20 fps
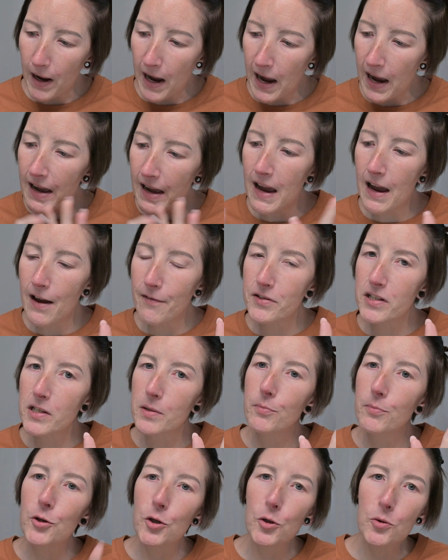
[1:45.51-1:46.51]
I have
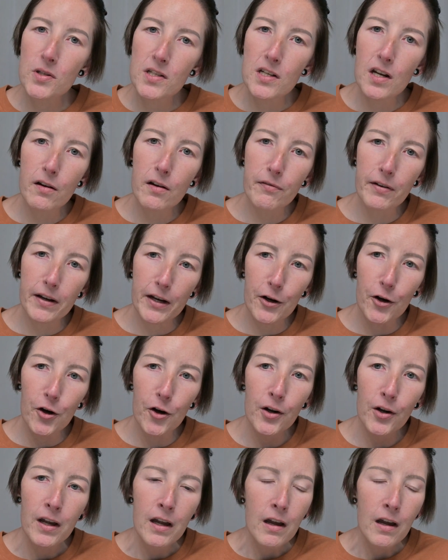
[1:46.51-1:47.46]
some new stuff here